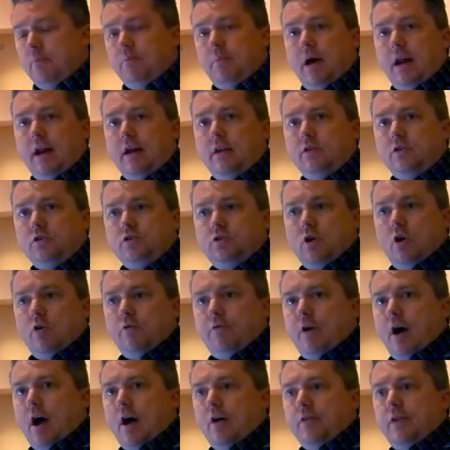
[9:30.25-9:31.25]
But in the show
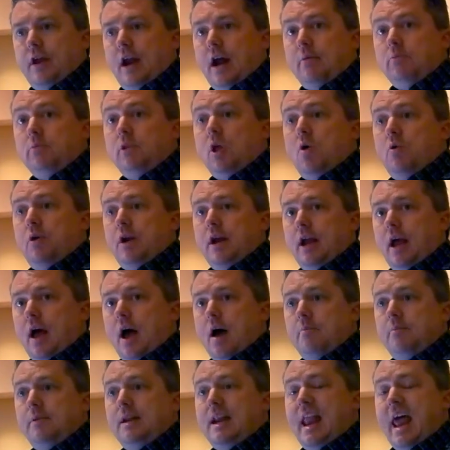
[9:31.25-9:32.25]
file that I'm loading
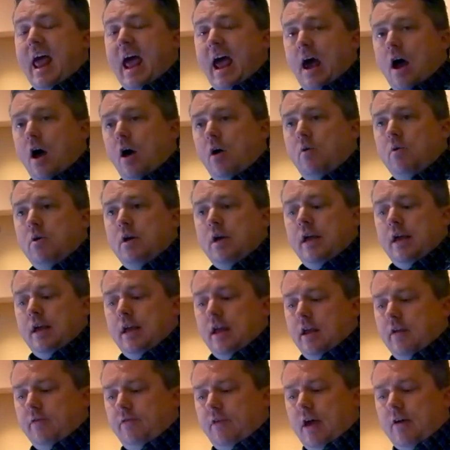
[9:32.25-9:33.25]
up now,
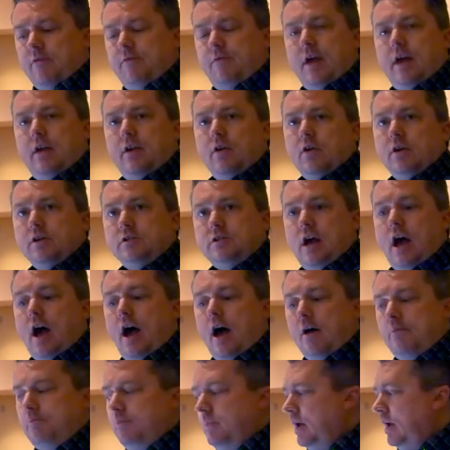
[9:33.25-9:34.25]
if that fader is
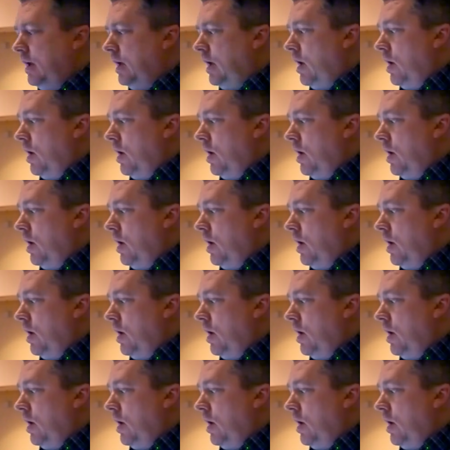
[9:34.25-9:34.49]
up,